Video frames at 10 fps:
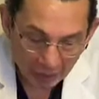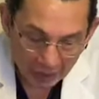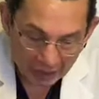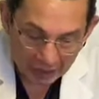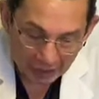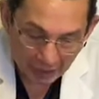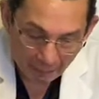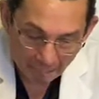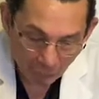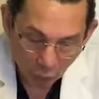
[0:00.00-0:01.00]
it's
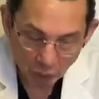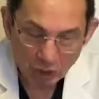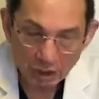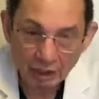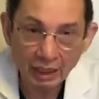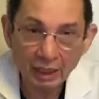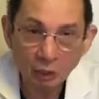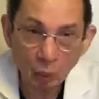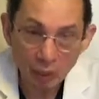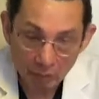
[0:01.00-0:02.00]
important that
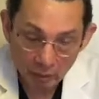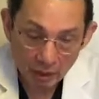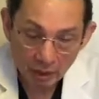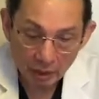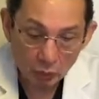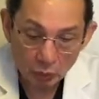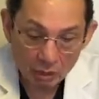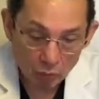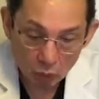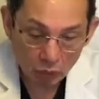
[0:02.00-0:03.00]
women
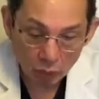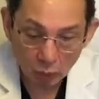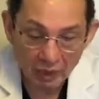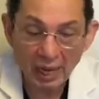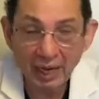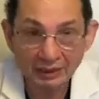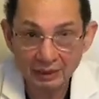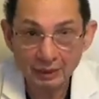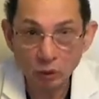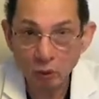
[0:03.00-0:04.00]
remove with
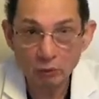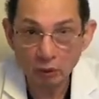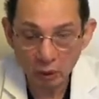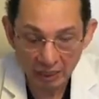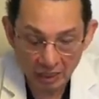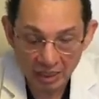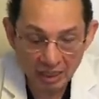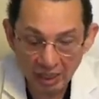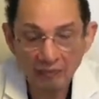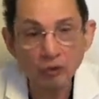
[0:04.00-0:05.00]
acetone any
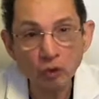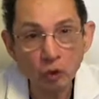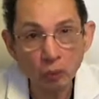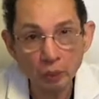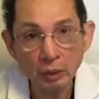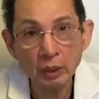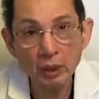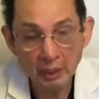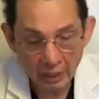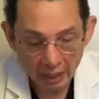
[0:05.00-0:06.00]
leftover
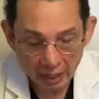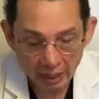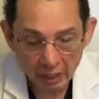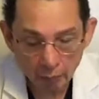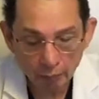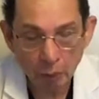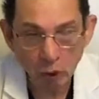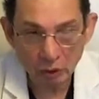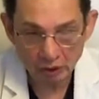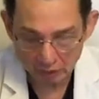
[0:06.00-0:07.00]
nail
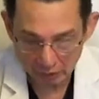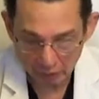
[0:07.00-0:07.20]
polish.